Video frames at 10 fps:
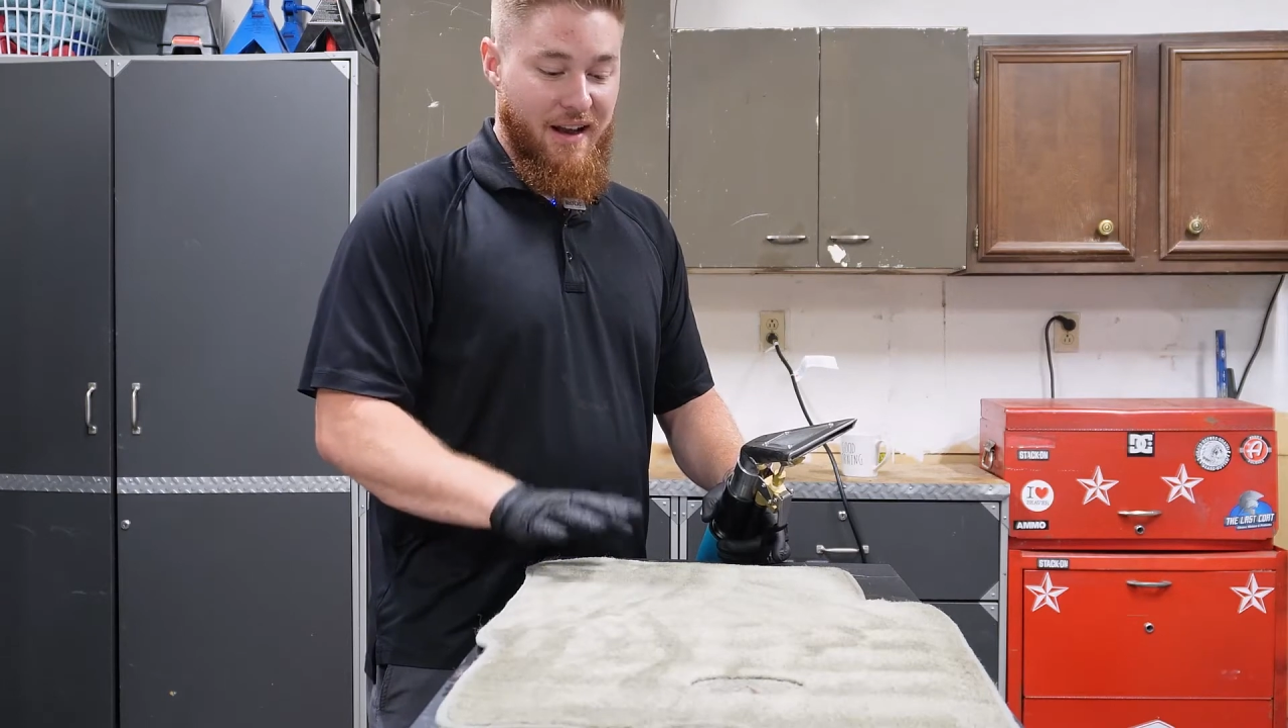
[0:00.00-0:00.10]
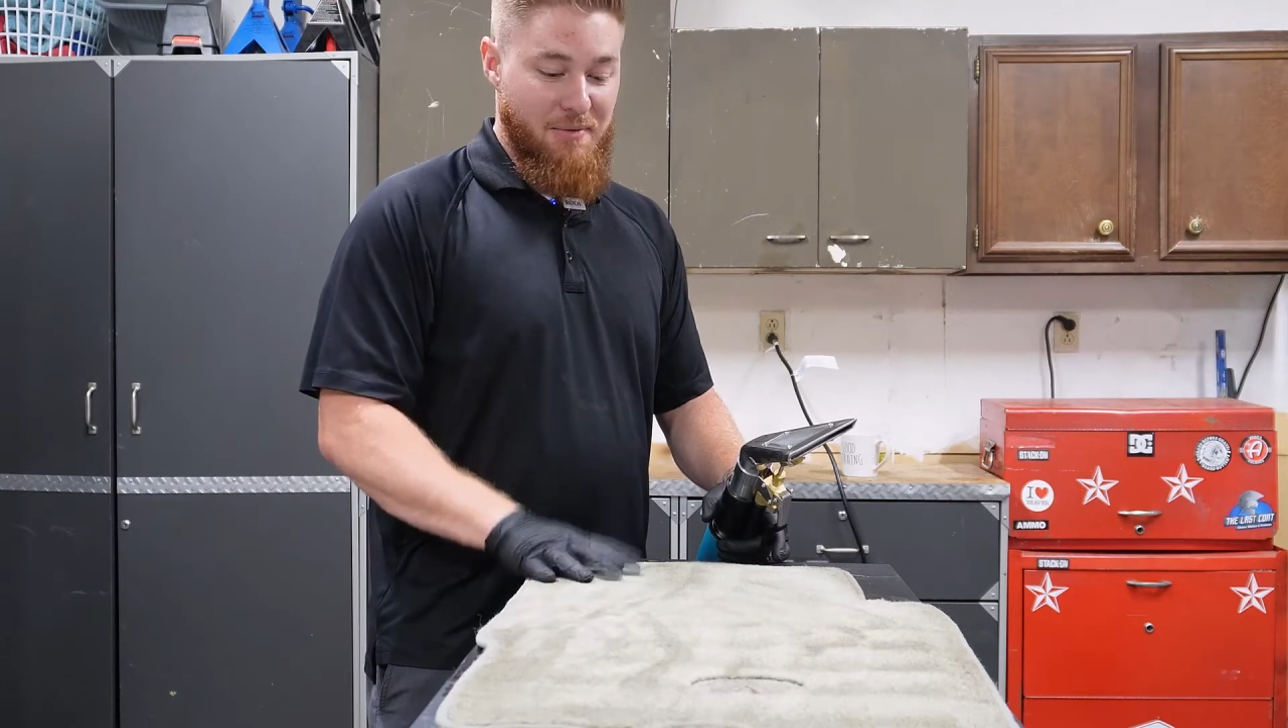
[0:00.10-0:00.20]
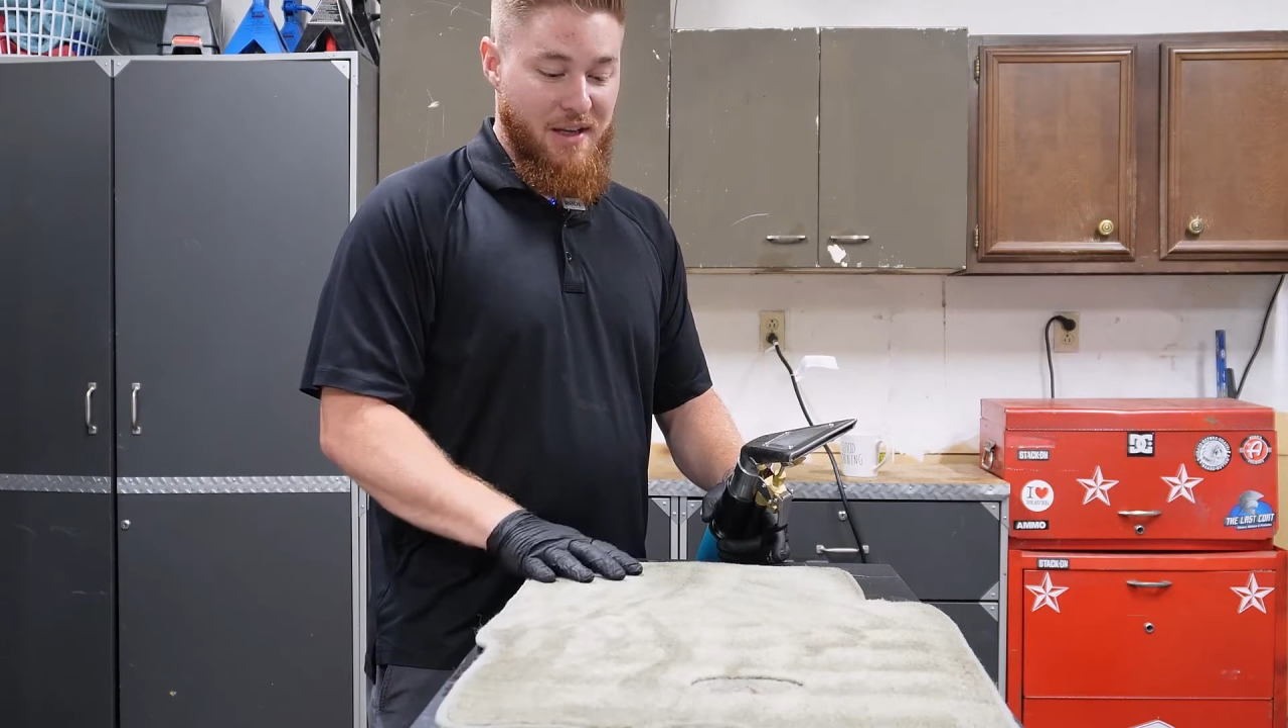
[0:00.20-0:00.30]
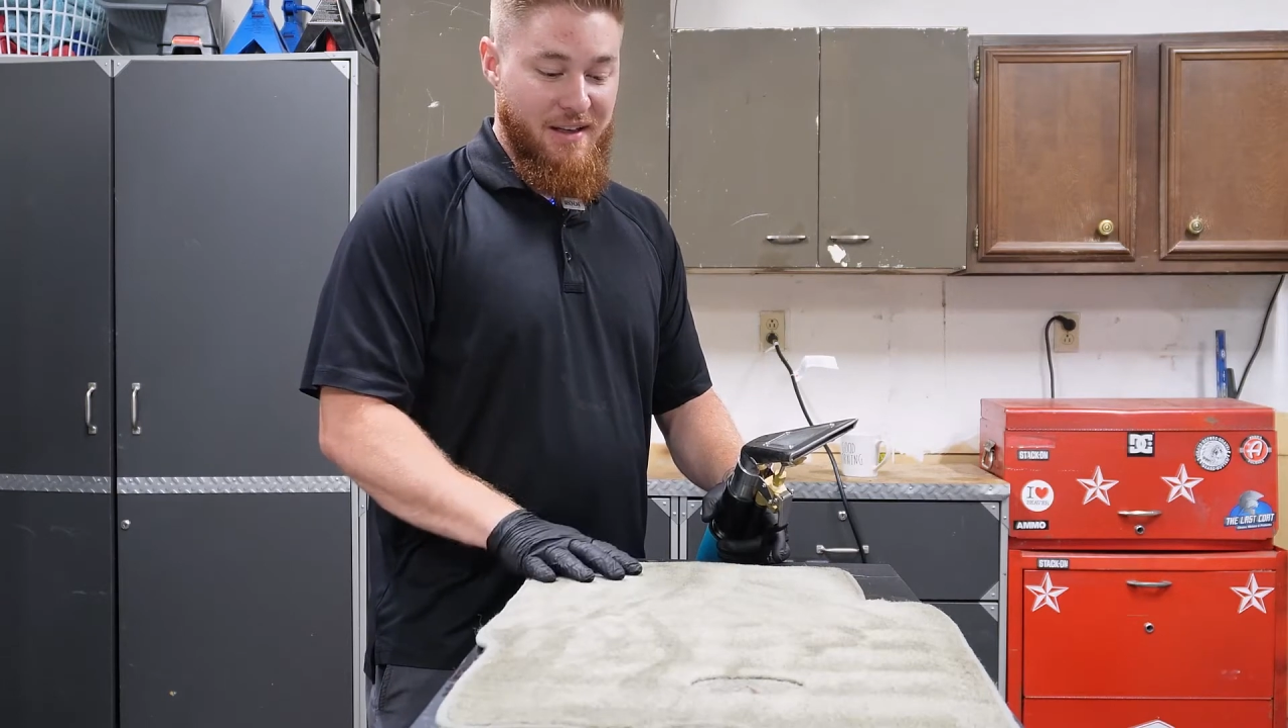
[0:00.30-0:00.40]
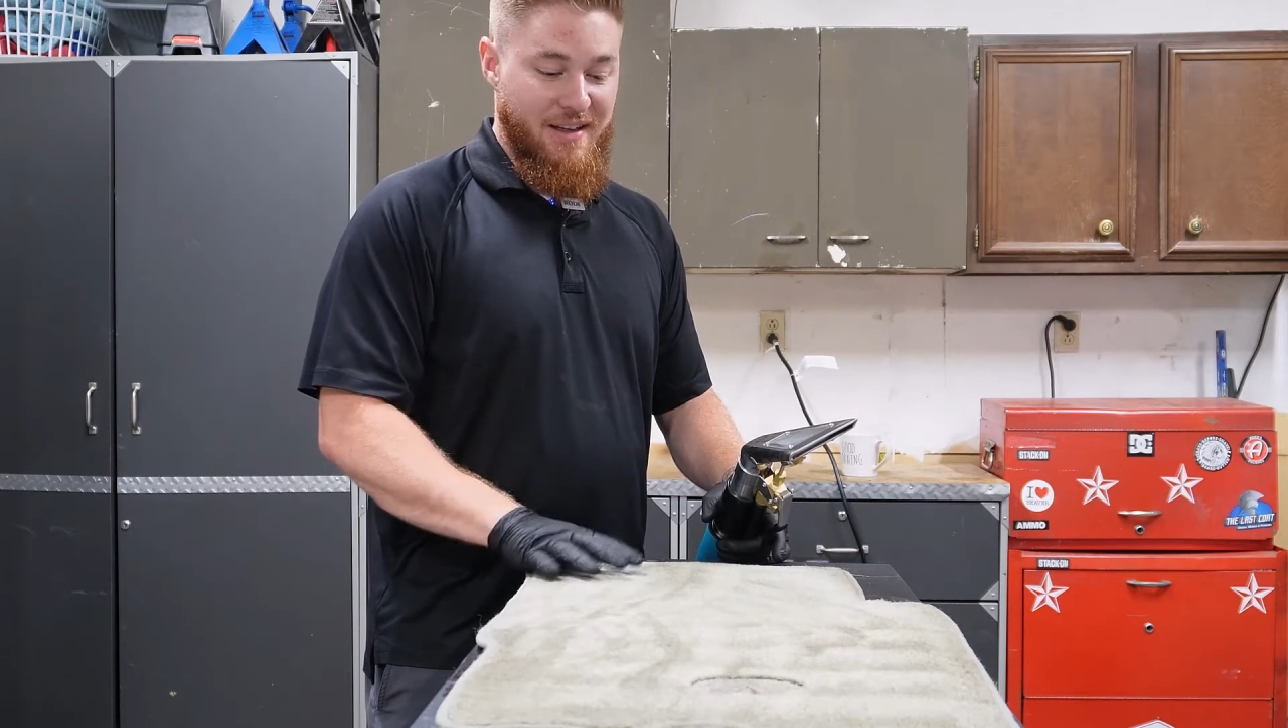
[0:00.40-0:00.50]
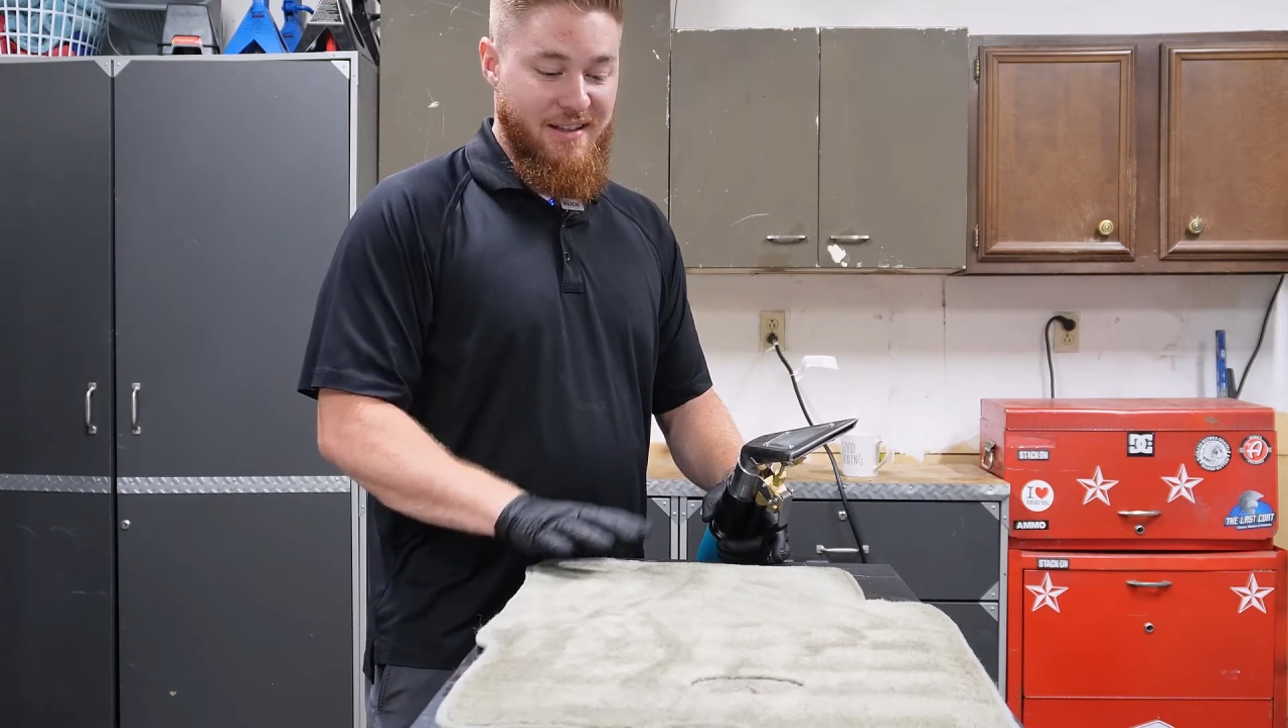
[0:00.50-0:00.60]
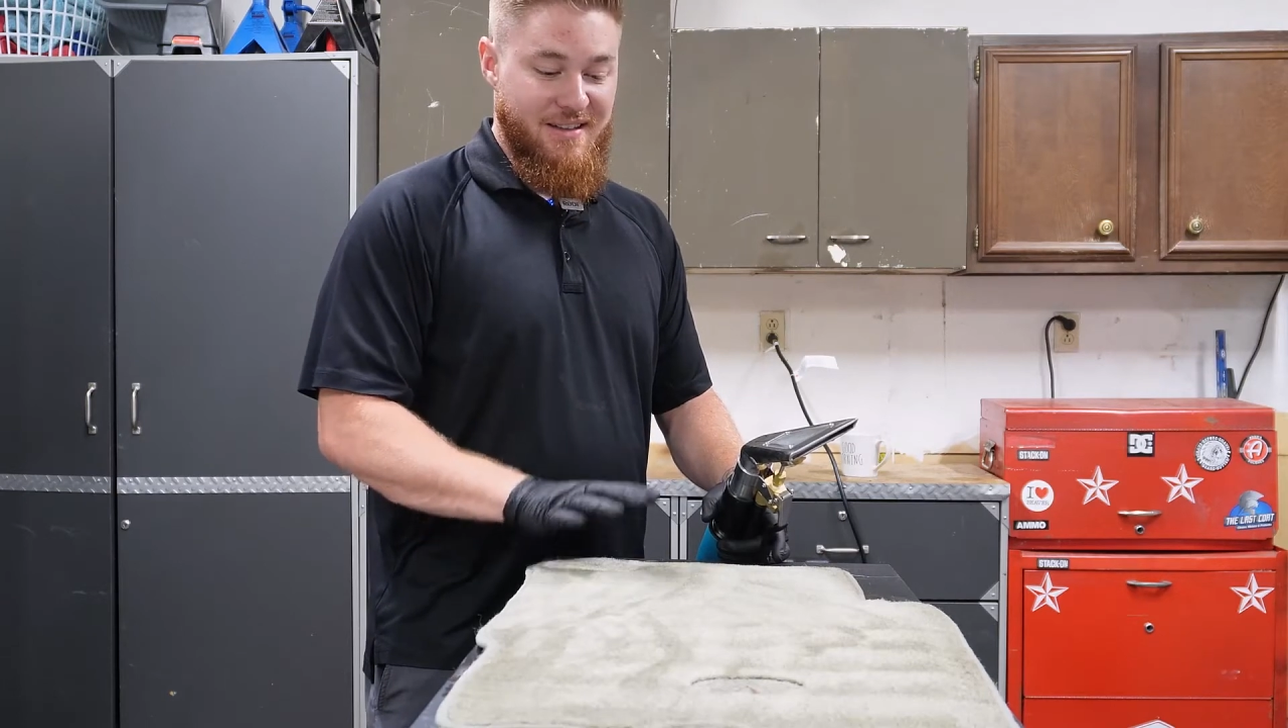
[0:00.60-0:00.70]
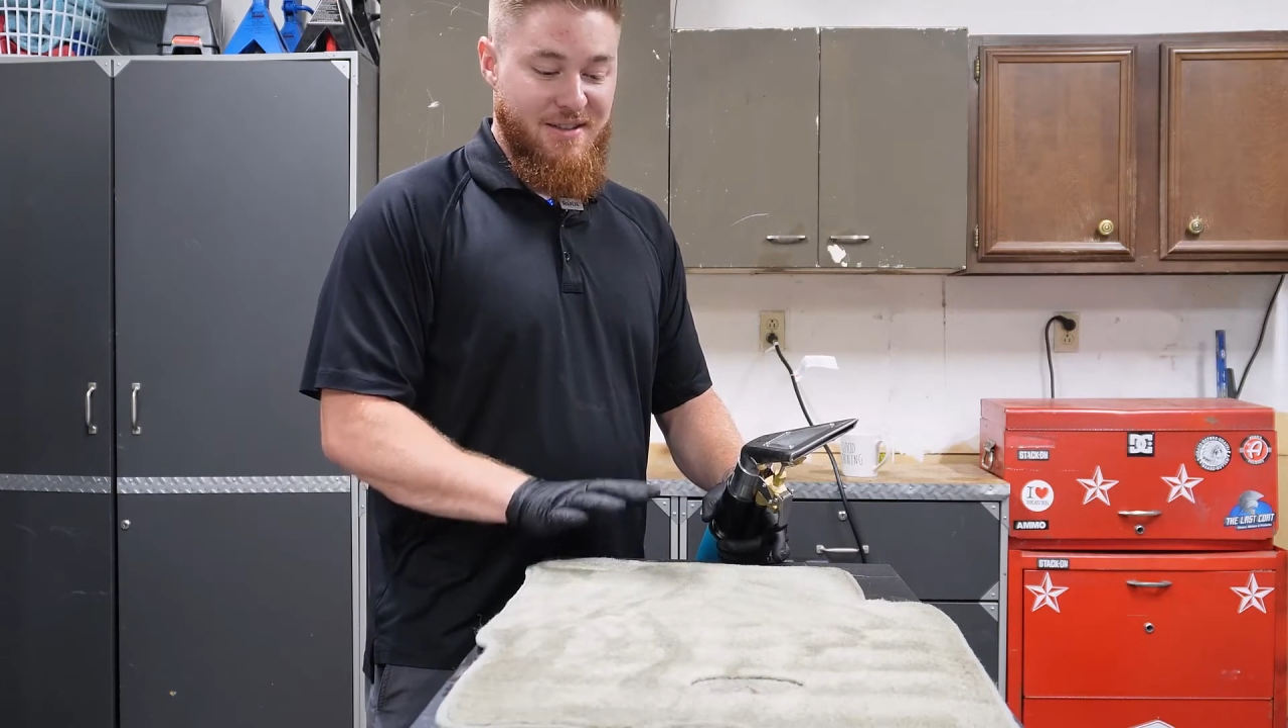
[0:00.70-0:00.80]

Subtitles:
I mean, it's